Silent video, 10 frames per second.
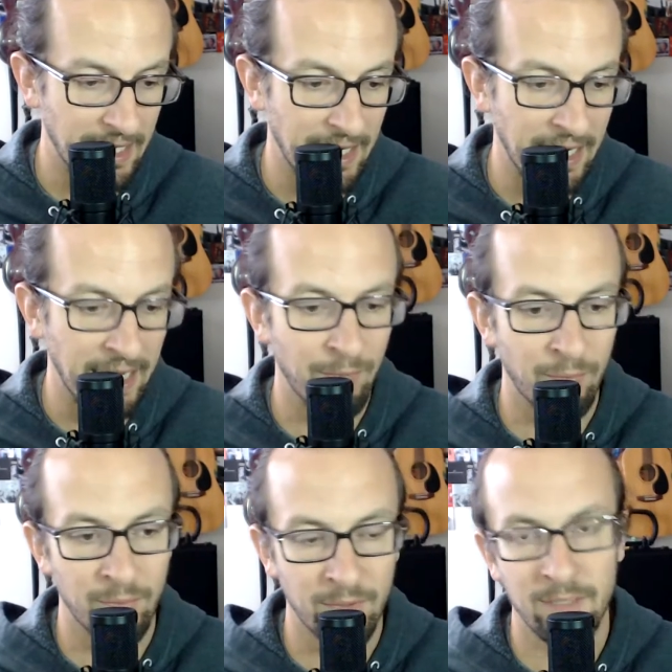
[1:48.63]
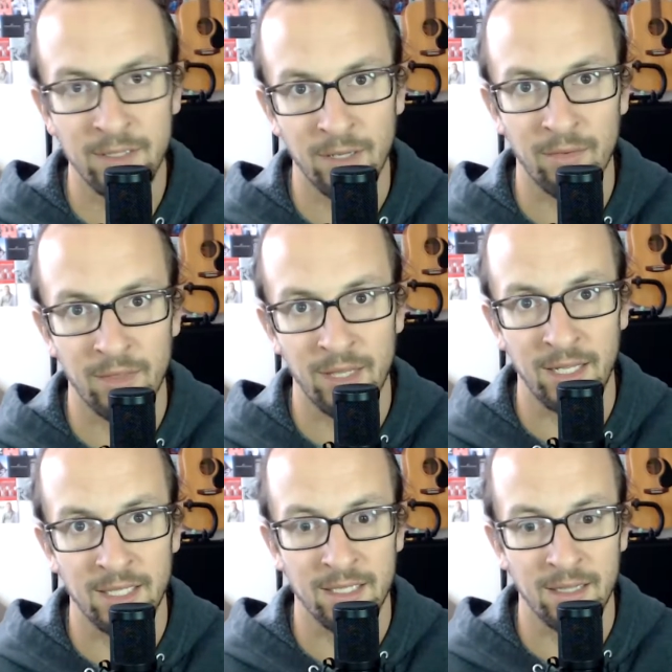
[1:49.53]
I really don't think
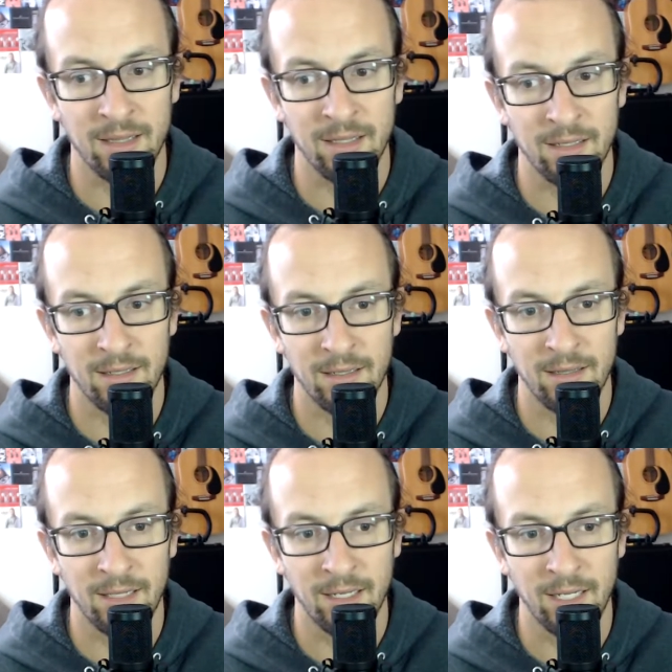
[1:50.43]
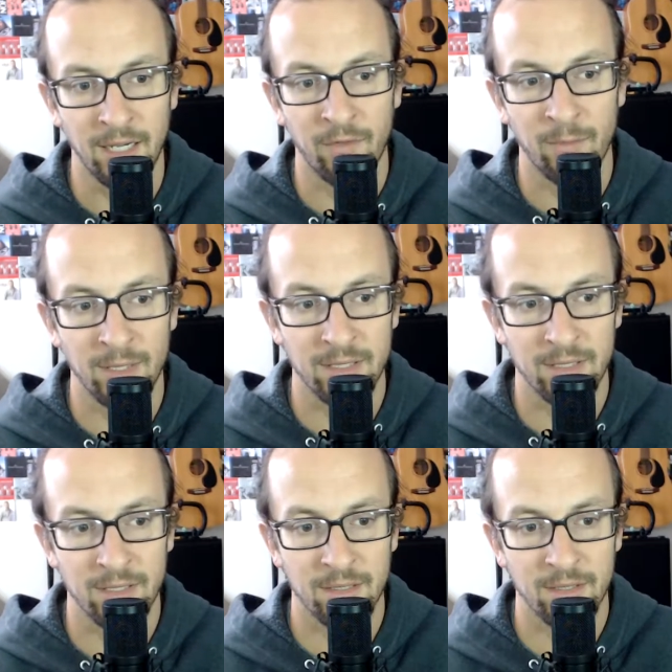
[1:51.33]
it's the
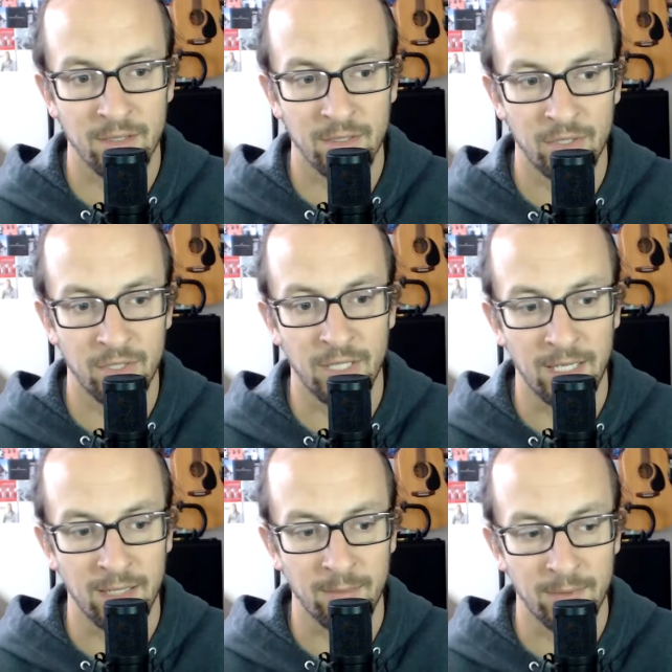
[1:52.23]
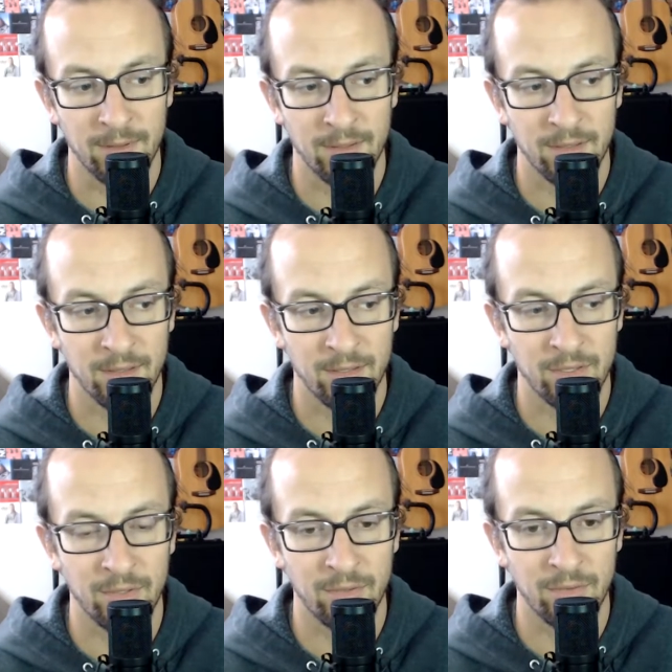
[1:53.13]
government's job
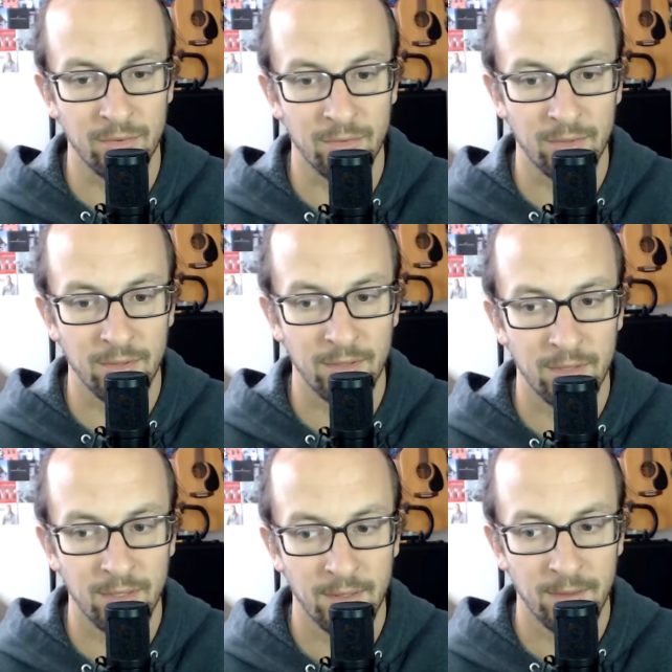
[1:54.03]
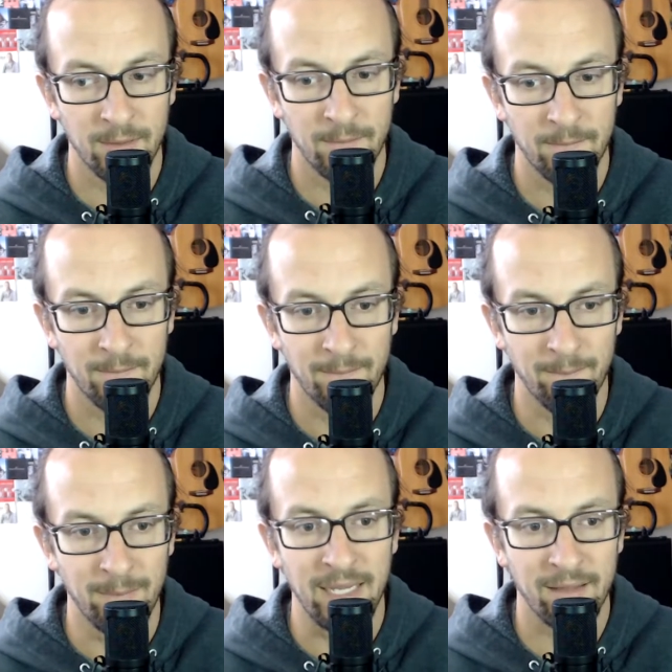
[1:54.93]
to
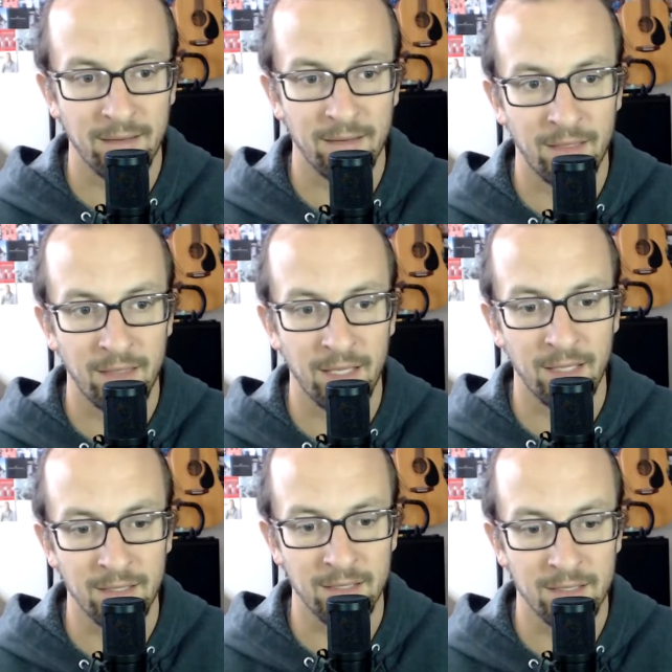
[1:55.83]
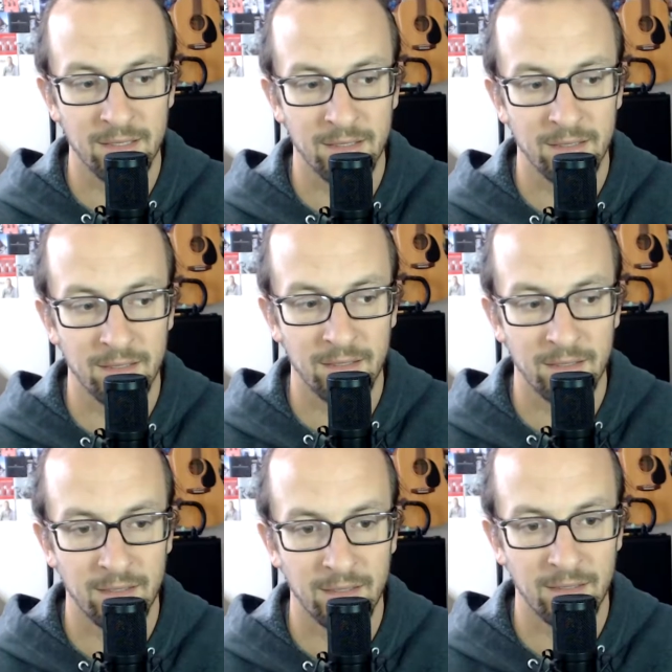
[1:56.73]
make things
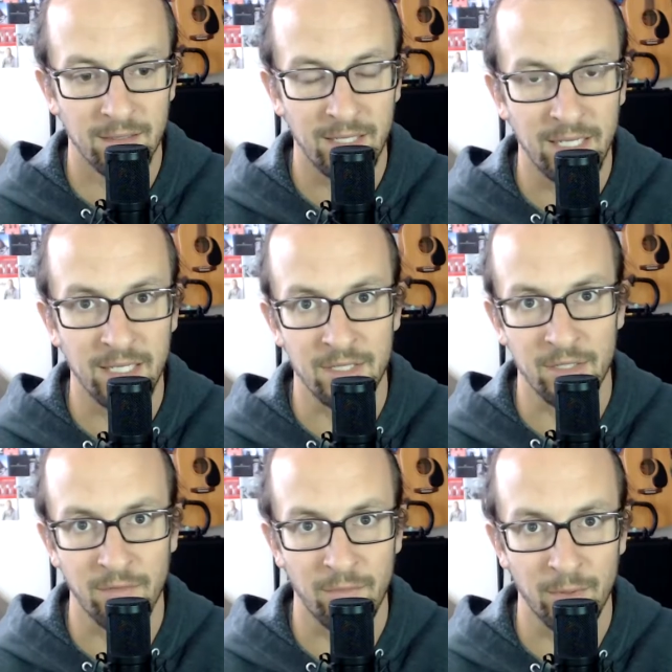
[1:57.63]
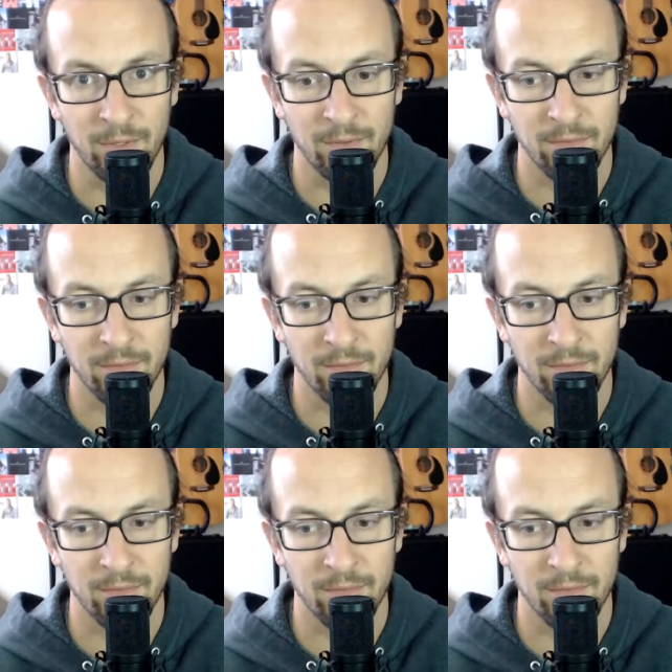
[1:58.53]
easier for you.